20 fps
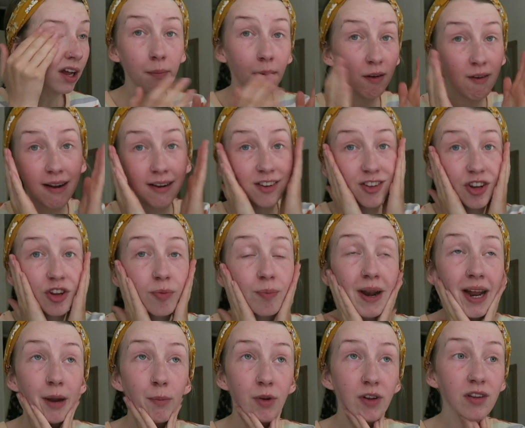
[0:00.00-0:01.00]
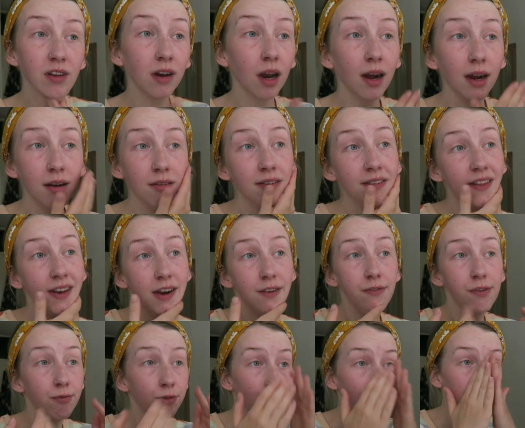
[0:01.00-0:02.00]
My grand's just playing with Delilah in the
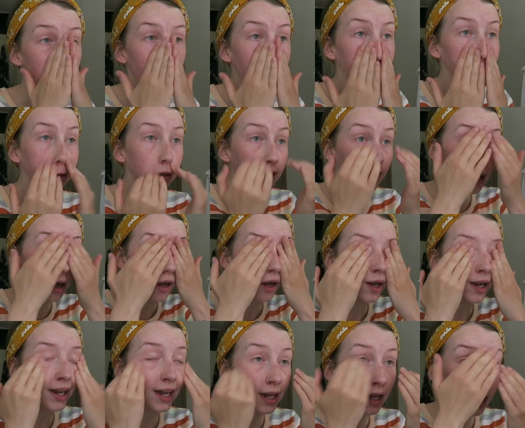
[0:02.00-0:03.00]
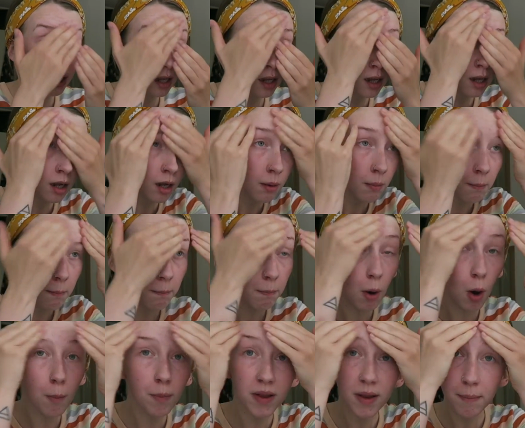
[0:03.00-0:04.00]
living room whilst I
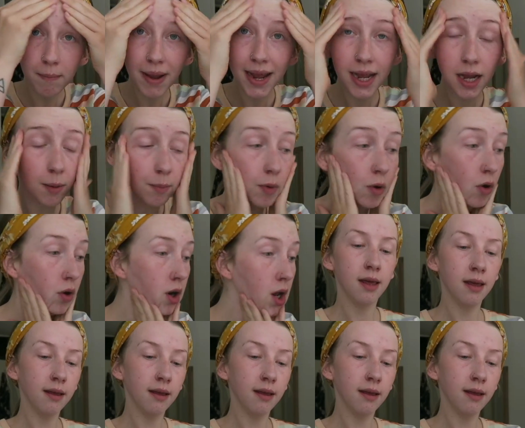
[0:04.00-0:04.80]
pop some makeup on.